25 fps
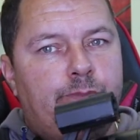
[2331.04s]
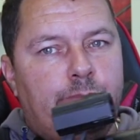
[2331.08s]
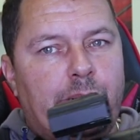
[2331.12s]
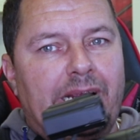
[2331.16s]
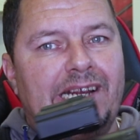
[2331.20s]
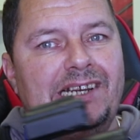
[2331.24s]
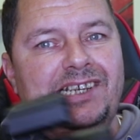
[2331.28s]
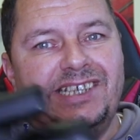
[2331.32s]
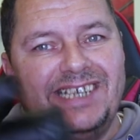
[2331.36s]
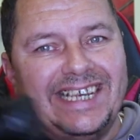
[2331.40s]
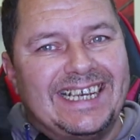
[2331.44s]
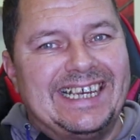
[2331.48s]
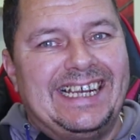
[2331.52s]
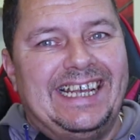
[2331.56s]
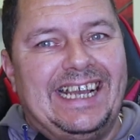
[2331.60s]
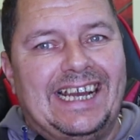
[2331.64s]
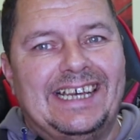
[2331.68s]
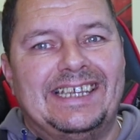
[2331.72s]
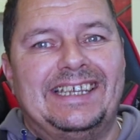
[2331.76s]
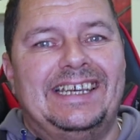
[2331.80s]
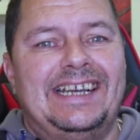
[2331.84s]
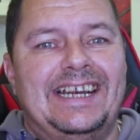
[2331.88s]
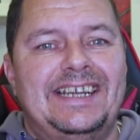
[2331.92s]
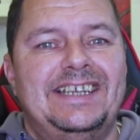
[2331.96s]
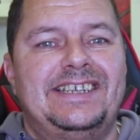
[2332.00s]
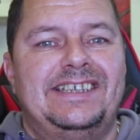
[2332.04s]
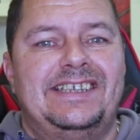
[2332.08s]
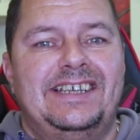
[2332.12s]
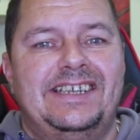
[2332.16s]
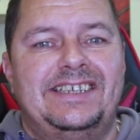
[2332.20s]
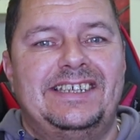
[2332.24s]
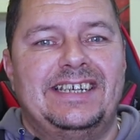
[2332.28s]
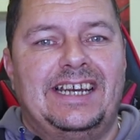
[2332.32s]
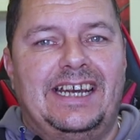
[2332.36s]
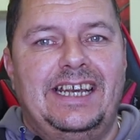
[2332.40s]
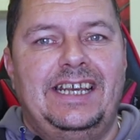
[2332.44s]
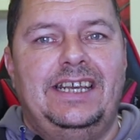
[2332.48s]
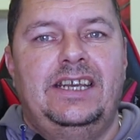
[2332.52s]
basically, at the end of
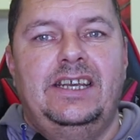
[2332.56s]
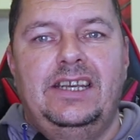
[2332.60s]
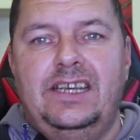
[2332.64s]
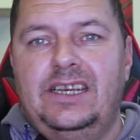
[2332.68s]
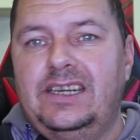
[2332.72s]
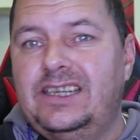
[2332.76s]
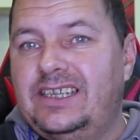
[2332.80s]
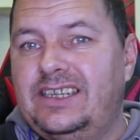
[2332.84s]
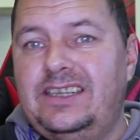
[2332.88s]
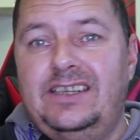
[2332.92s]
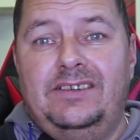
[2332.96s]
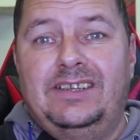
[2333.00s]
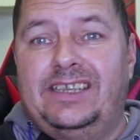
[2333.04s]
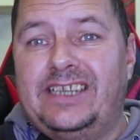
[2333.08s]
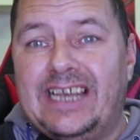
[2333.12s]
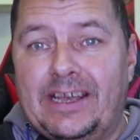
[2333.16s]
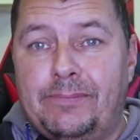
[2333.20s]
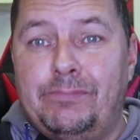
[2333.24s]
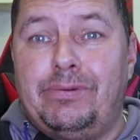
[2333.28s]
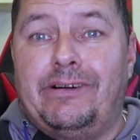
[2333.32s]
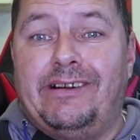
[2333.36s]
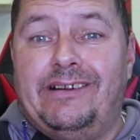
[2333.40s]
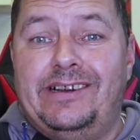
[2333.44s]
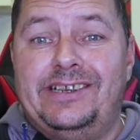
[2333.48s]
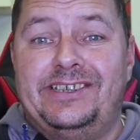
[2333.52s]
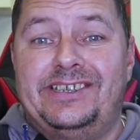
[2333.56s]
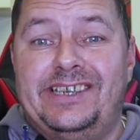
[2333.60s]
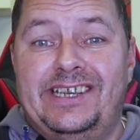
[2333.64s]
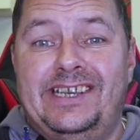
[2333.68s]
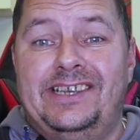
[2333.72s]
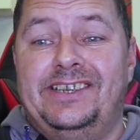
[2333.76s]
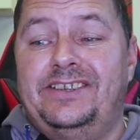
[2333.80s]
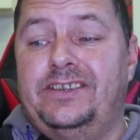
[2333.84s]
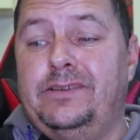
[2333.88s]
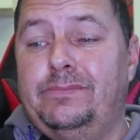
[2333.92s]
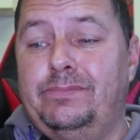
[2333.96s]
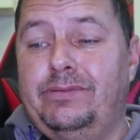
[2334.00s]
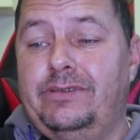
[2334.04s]
the day, that price
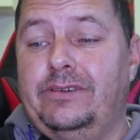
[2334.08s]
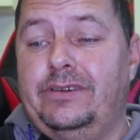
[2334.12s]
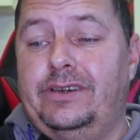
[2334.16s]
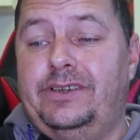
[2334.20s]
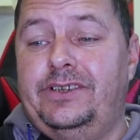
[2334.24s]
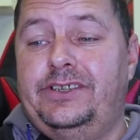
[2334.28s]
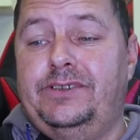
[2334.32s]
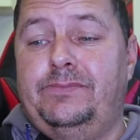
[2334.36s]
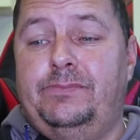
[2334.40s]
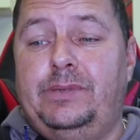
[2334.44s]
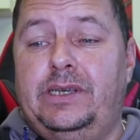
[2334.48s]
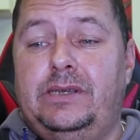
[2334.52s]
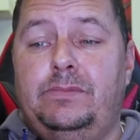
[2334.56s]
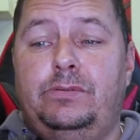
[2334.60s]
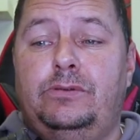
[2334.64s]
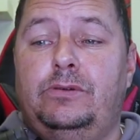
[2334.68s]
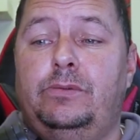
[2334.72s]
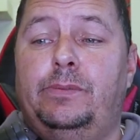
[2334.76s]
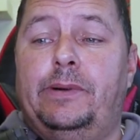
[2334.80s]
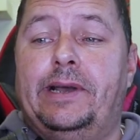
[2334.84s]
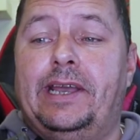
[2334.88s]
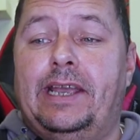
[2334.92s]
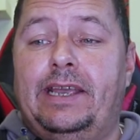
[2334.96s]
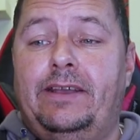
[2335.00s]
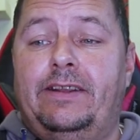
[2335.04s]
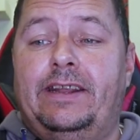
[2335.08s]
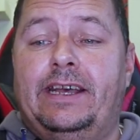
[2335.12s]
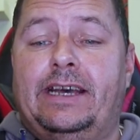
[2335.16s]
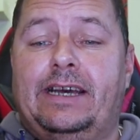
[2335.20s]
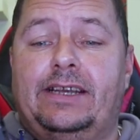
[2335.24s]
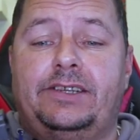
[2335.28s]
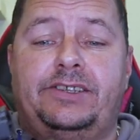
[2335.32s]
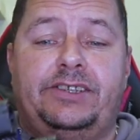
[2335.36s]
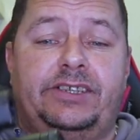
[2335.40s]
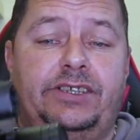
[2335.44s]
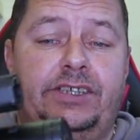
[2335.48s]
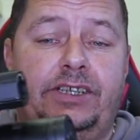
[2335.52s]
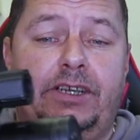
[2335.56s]
is the price. People pay
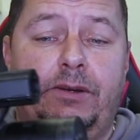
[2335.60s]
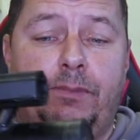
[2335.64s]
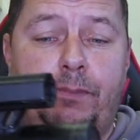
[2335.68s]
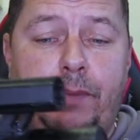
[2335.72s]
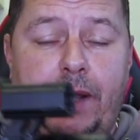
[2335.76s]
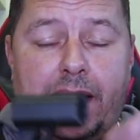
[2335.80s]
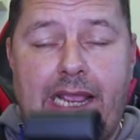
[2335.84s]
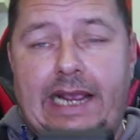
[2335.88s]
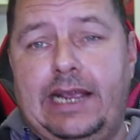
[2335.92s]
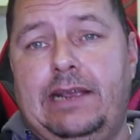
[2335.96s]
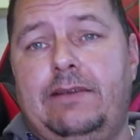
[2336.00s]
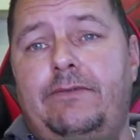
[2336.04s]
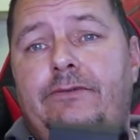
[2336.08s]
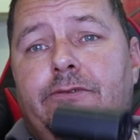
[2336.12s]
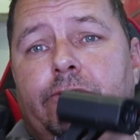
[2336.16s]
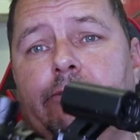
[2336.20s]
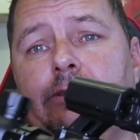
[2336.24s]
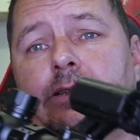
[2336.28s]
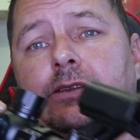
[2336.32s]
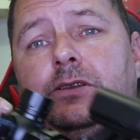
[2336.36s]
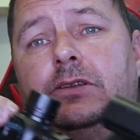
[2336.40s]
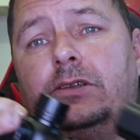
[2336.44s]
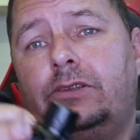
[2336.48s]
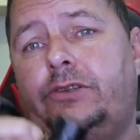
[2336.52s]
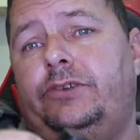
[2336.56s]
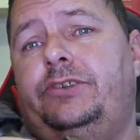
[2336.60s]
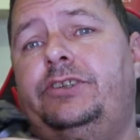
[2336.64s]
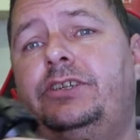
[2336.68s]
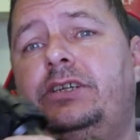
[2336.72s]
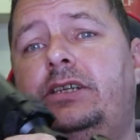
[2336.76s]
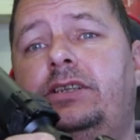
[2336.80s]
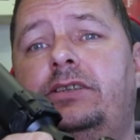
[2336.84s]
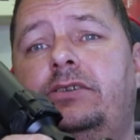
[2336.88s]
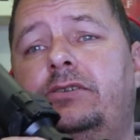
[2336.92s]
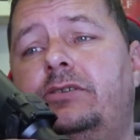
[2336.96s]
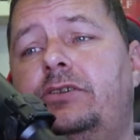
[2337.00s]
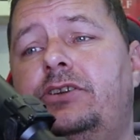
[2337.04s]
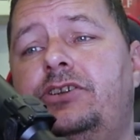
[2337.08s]
that. You're paying for a lot of
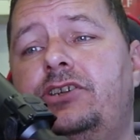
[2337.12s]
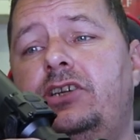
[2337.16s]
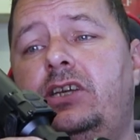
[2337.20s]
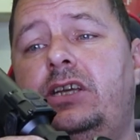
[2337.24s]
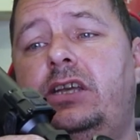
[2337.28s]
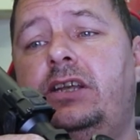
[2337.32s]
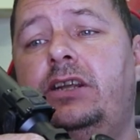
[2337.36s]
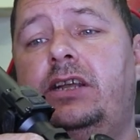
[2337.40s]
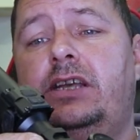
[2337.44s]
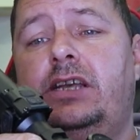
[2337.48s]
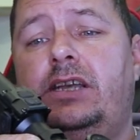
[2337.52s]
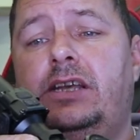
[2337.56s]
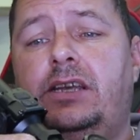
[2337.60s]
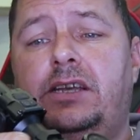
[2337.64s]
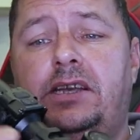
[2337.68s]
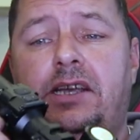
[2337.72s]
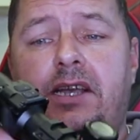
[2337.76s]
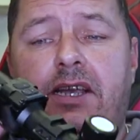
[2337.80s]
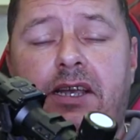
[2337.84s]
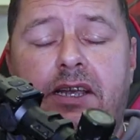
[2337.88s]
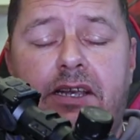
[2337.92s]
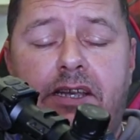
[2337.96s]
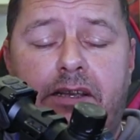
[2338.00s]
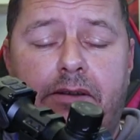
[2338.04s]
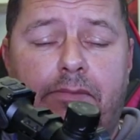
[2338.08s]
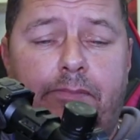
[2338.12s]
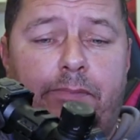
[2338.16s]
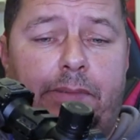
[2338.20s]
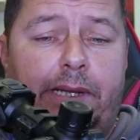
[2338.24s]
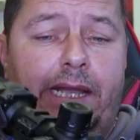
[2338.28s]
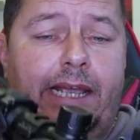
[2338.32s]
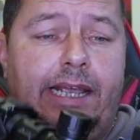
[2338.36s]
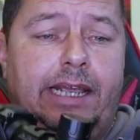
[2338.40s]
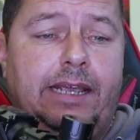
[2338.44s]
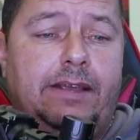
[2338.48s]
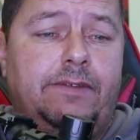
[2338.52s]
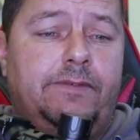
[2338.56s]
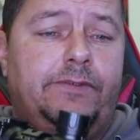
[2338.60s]
technology in here. You're
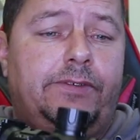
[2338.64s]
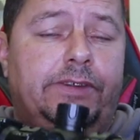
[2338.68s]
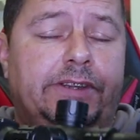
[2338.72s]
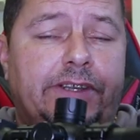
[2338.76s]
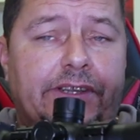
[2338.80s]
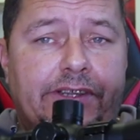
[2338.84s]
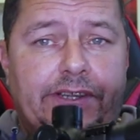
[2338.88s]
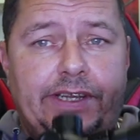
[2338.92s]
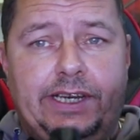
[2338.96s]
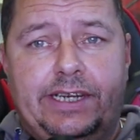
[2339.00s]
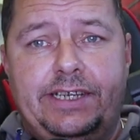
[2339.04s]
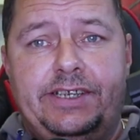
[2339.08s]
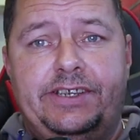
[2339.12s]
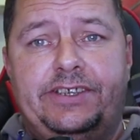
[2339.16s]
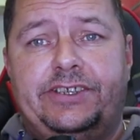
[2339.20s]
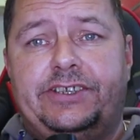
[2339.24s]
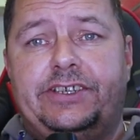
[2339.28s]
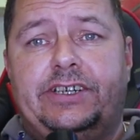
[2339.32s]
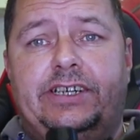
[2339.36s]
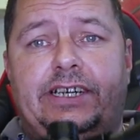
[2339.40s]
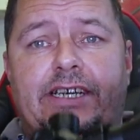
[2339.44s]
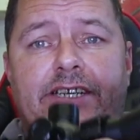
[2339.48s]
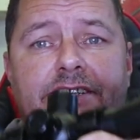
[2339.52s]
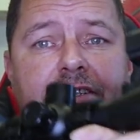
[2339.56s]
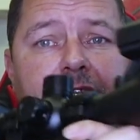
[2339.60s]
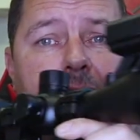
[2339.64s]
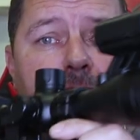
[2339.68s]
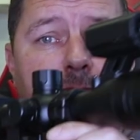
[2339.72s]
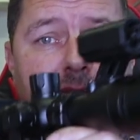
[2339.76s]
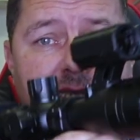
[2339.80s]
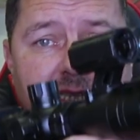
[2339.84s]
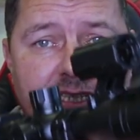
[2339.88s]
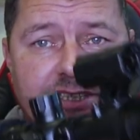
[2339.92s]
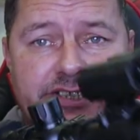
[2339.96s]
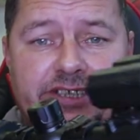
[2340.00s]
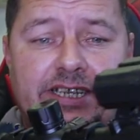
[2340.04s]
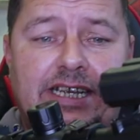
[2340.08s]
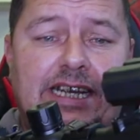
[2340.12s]
paying for the night sight, the
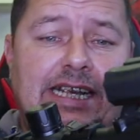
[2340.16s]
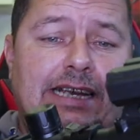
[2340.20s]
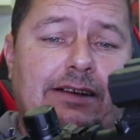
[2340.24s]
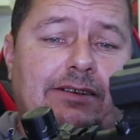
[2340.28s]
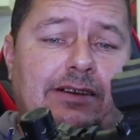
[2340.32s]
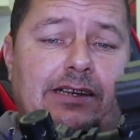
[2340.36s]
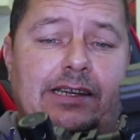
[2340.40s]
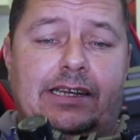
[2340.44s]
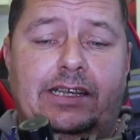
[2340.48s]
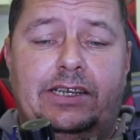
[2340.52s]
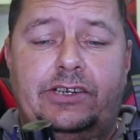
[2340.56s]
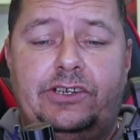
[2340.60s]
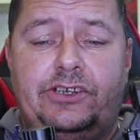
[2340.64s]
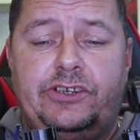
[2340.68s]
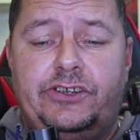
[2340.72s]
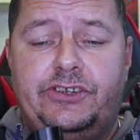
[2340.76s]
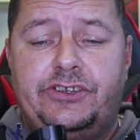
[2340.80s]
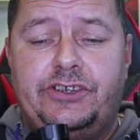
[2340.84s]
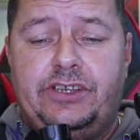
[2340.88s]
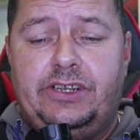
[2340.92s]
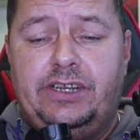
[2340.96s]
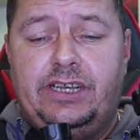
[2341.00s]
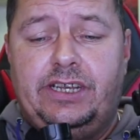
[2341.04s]
ballistic calculations